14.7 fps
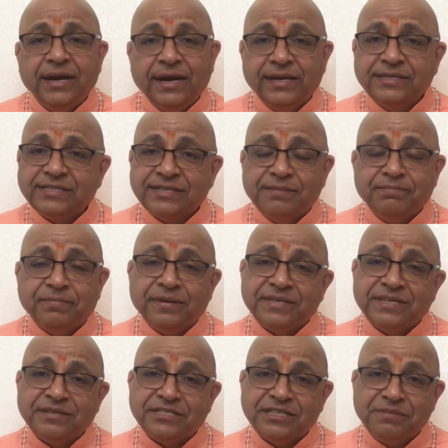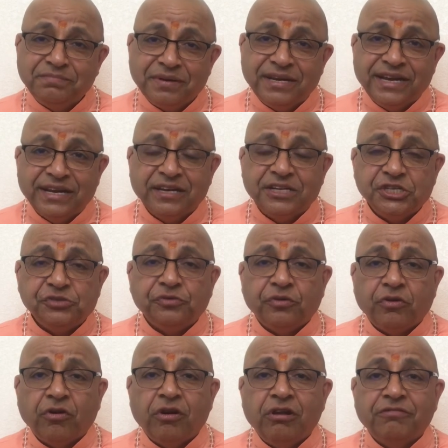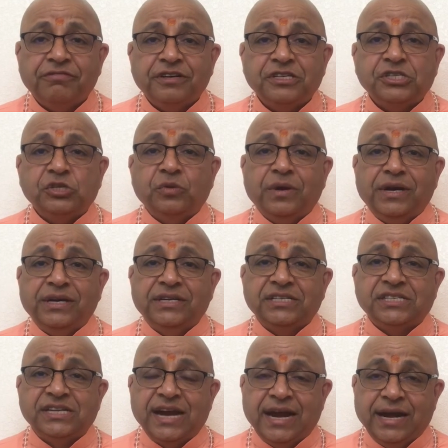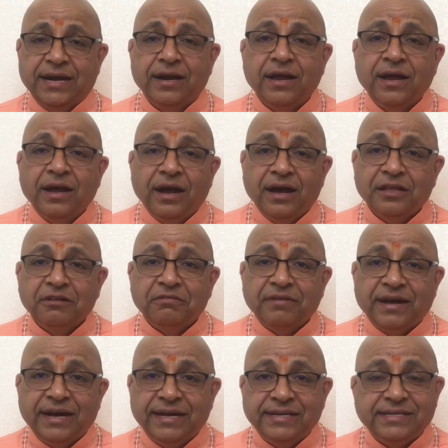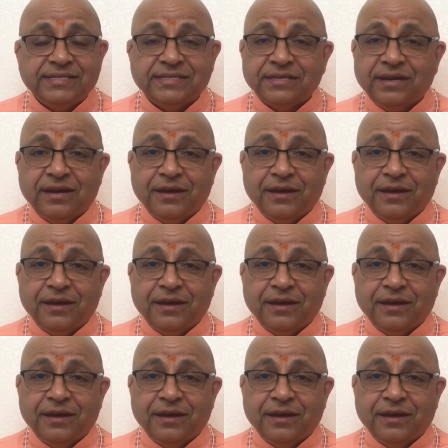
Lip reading: in simple English for all of us to understand. Otherwise,